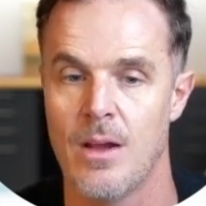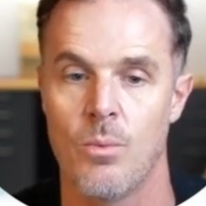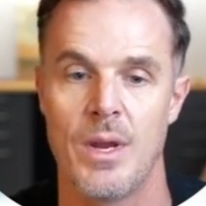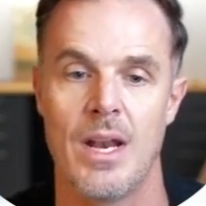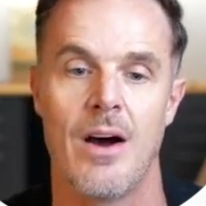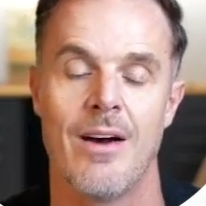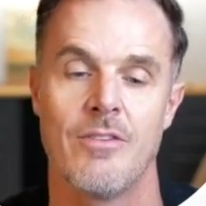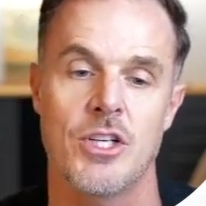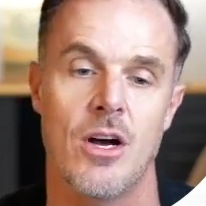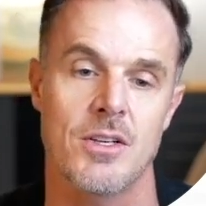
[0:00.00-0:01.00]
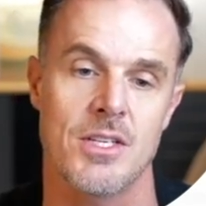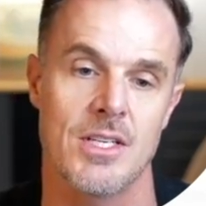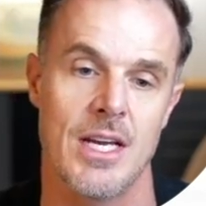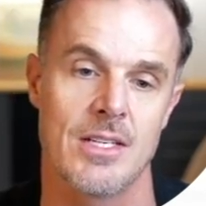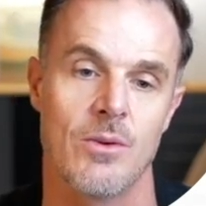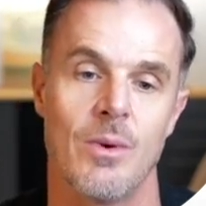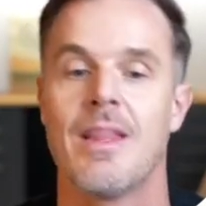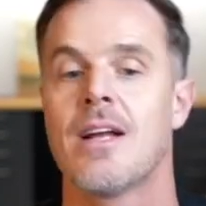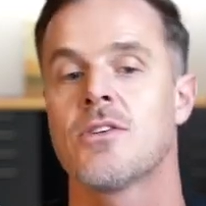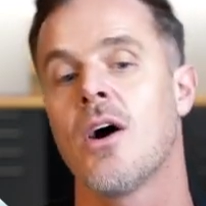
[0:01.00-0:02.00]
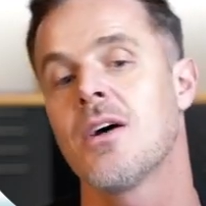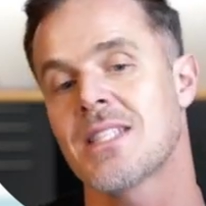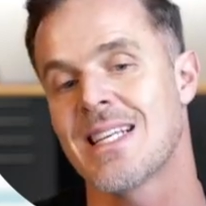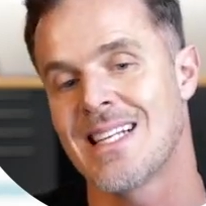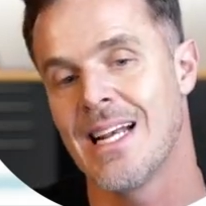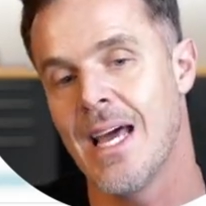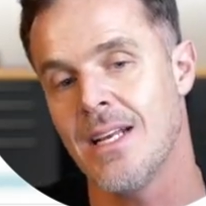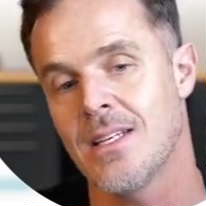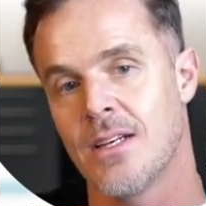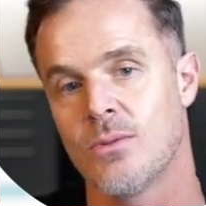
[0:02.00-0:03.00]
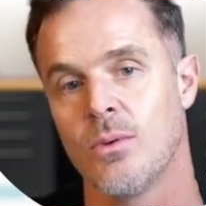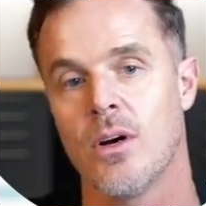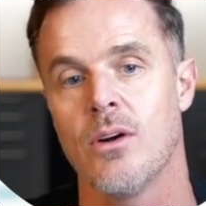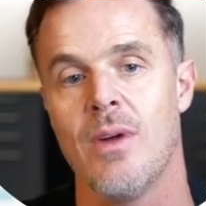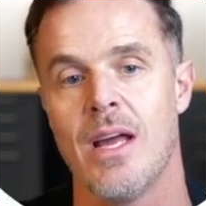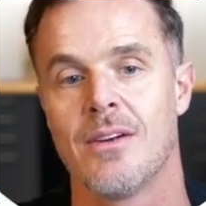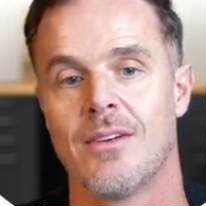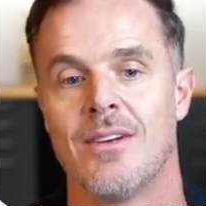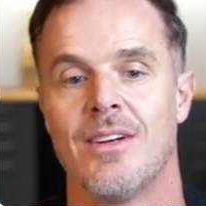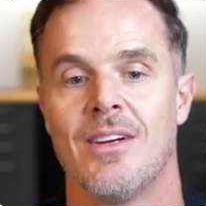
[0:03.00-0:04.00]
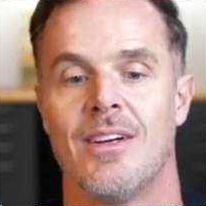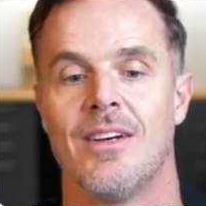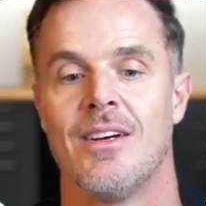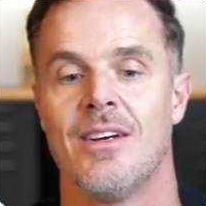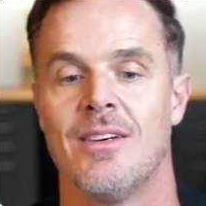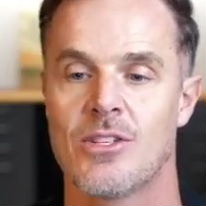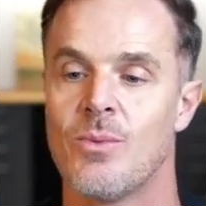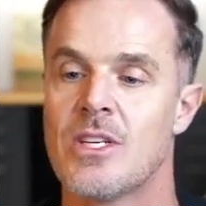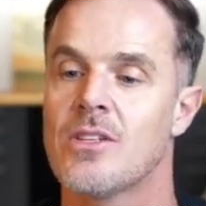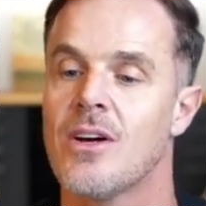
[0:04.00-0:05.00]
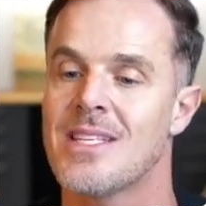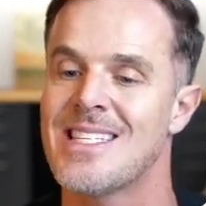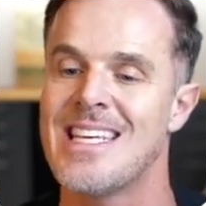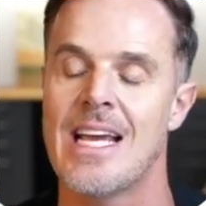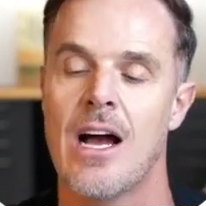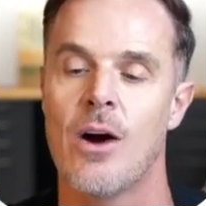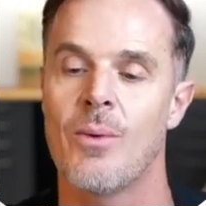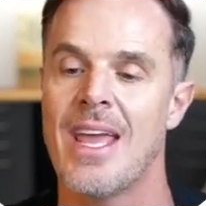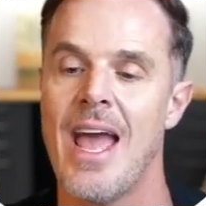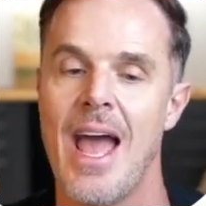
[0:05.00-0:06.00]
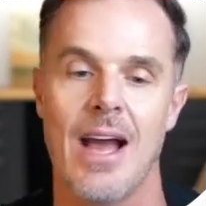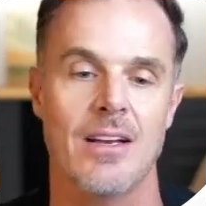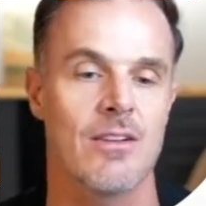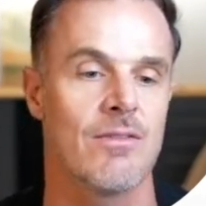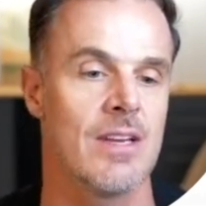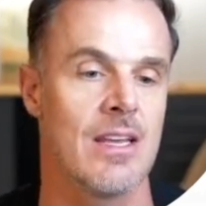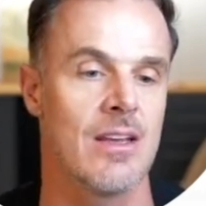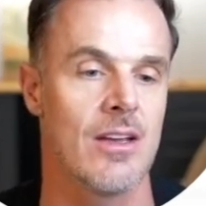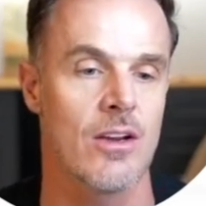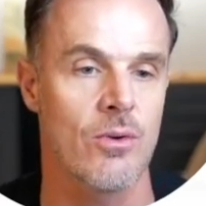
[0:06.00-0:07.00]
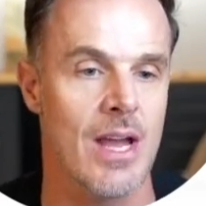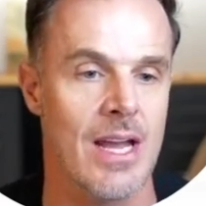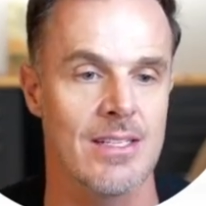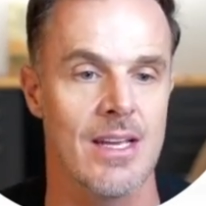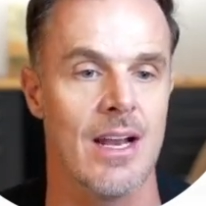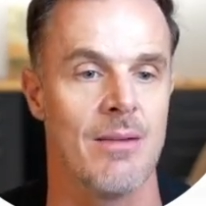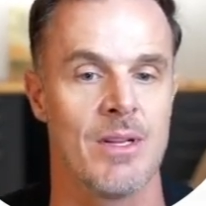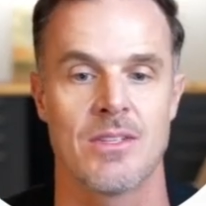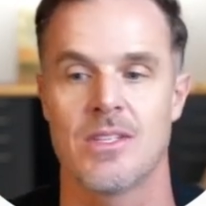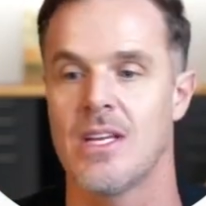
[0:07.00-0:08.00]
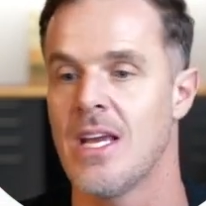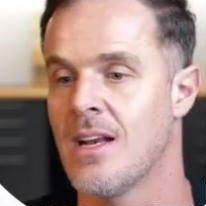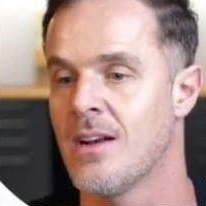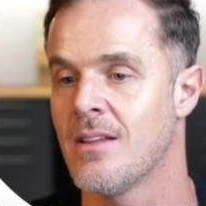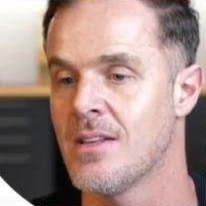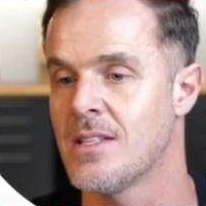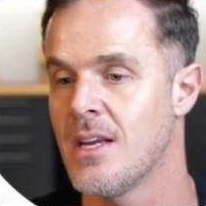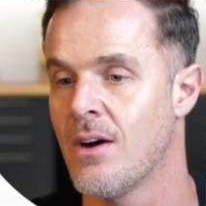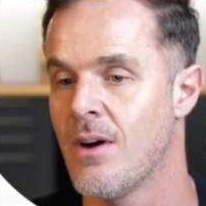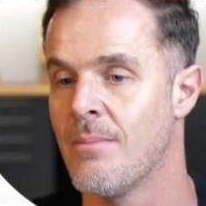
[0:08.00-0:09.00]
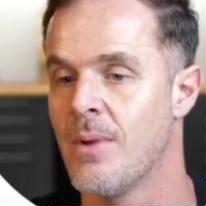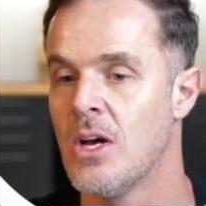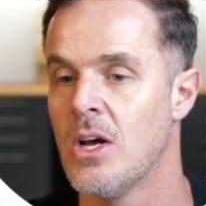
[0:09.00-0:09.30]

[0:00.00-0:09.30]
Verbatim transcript: We now have a task set. When that task is late, it will go red. So we start seeing how we actively create elements in the C R M.